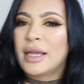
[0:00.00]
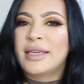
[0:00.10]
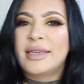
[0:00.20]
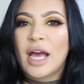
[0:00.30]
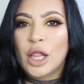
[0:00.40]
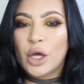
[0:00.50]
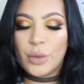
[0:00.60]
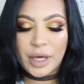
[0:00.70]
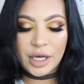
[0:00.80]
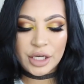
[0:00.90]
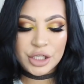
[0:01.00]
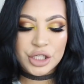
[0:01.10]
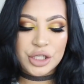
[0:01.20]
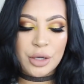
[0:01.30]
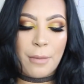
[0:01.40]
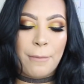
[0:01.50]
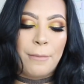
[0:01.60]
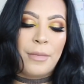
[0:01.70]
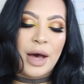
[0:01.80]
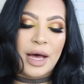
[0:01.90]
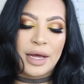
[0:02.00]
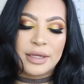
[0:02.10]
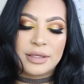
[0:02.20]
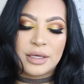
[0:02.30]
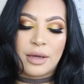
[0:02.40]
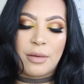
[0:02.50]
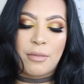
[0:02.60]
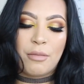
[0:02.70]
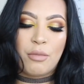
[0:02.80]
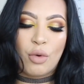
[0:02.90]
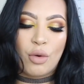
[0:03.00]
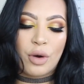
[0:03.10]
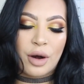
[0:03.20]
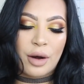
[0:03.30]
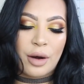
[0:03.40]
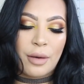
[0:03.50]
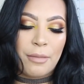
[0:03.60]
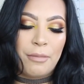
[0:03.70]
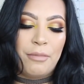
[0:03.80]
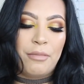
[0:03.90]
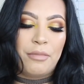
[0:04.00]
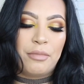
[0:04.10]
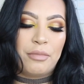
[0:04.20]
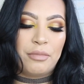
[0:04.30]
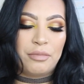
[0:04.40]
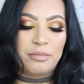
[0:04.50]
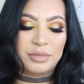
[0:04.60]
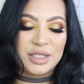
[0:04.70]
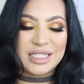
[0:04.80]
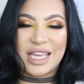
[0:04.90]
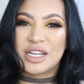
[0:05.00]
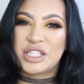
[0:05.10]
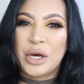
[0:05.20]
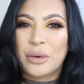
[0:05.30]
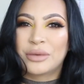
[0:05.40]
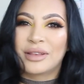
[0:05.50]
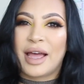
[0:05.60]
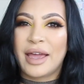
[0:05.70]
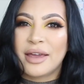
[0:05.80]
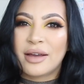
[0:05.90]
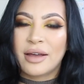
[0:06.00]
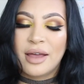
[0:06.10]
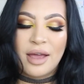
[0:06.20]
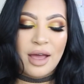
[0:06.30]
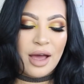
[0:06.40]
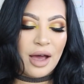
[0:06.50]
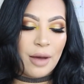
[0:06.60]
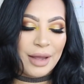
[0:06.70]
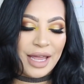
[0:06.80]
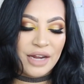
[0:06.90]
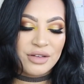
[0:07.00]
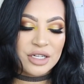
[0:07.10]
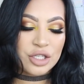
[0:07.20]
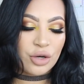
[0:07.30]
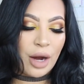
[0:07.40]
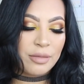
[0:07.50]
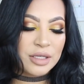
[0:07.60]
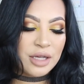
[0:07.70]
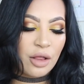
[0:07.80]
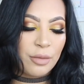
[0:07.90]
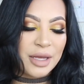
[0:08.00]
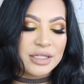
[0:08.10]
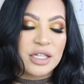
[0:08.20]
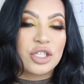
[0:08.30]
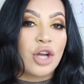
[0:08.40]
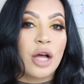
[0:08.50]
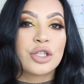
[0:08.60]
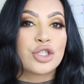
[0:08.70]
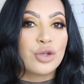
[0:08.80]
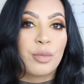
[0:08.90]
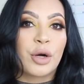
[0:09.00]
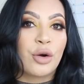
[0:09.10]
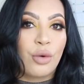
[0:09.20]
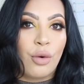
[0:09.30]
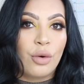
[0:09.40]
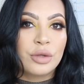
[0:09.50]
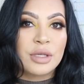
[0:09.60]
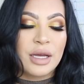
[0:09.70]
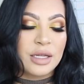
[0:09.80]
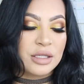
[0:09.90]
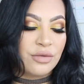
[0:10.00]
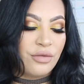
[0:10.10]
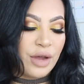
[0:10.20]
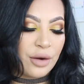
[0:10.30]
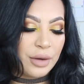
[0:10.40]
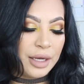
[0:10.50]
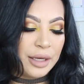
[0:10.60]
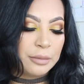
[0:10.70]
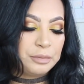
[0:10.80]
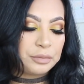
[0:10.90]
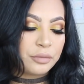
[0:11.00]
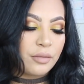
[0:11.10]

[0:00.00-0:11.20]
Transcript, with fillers: yellowish but more skin tone like. Um, I can't even describe this color because it's not super gold. It's very,